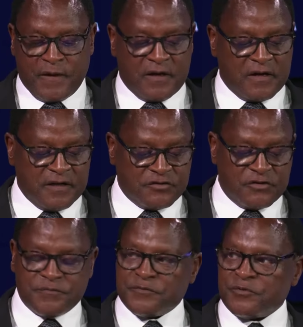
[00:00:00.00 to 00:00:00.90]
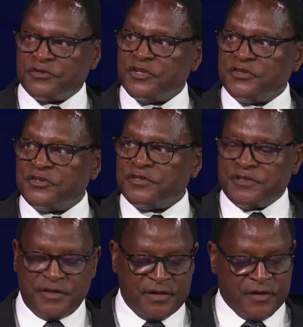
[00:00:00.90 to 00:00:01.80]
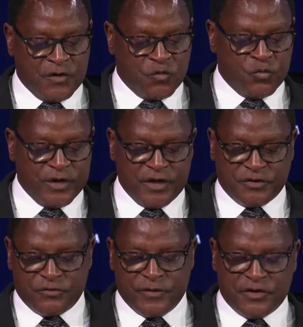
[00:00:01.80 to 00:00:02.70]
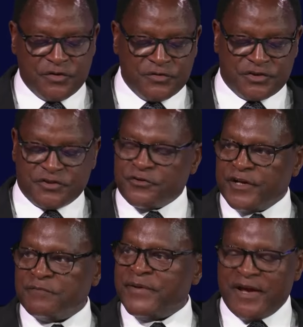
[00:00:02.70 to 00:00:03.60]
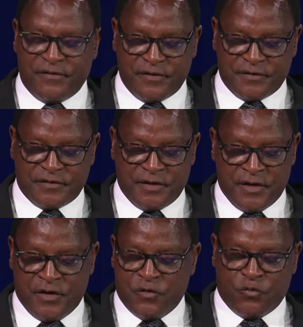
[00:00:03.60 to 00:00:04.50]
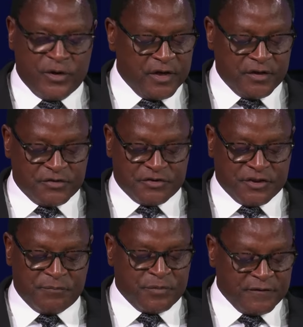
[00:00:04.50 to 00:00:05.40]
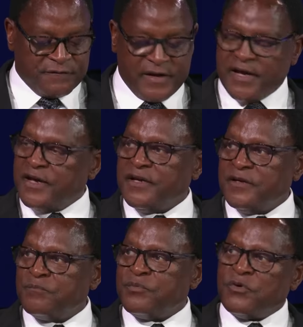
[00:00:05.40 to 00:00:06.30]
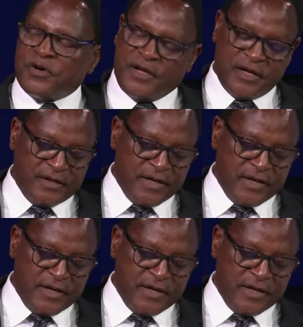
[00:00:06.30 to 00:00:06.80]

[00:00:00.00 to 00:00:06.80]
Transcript: customs procedures. We need to reduce trade barriers. We need to simplify import and